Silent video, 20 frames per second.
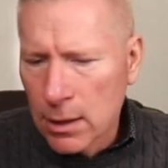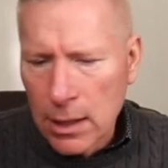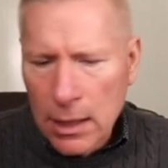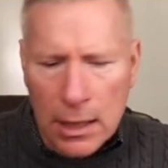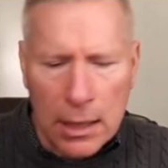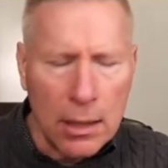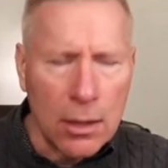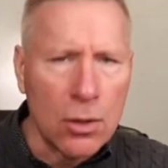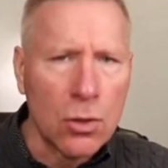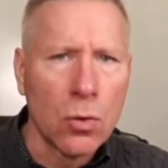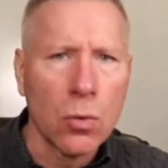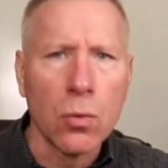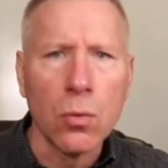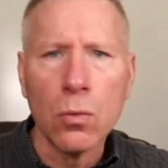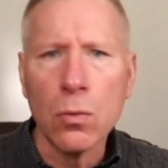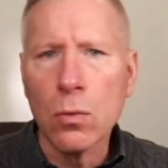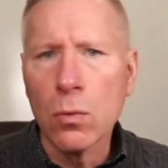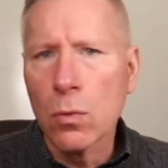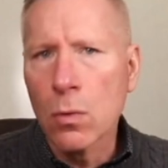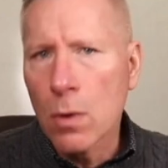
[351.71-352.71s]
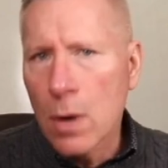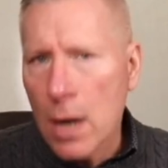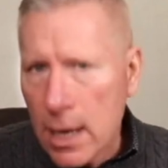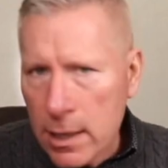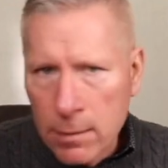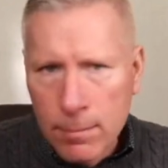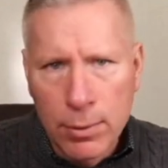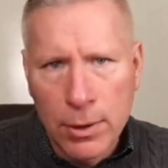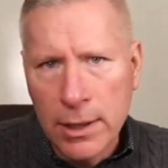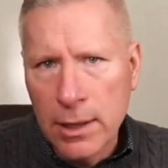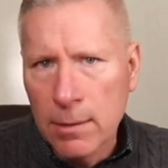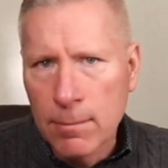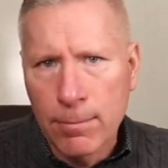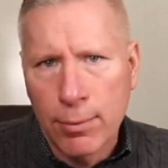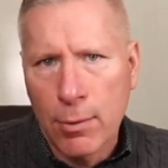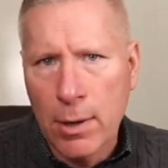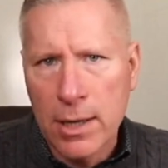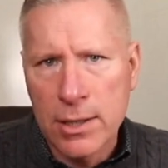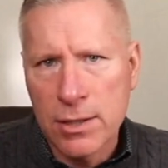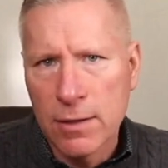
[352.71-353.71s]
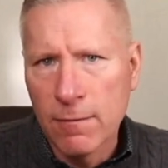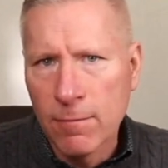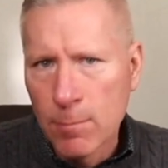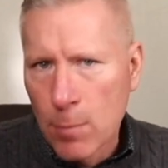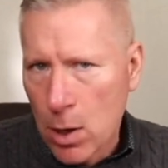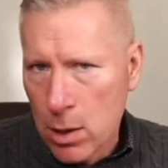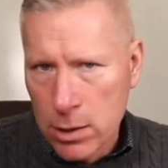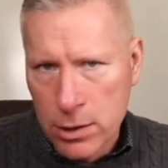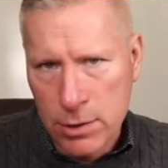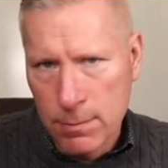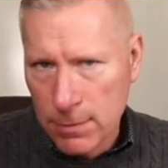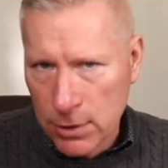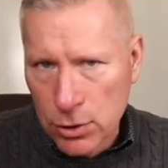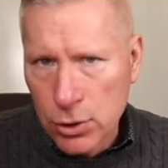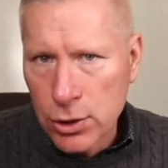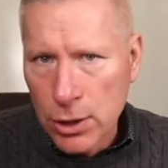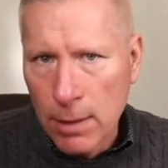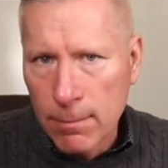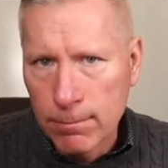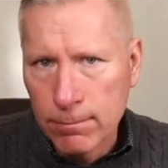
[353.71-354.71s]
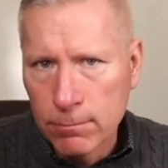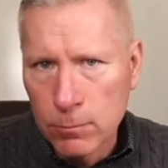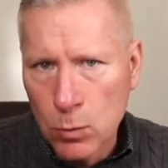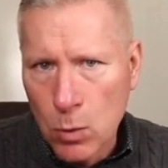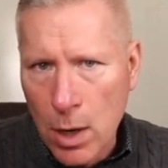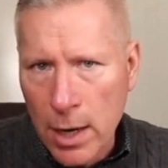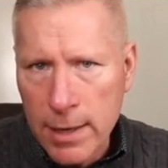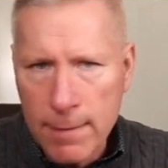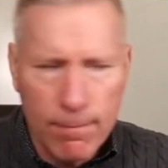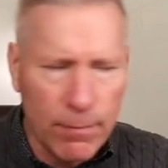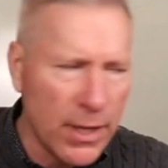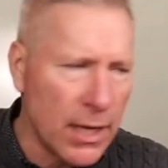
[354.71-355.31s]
incredibly impressive marksmanship, right?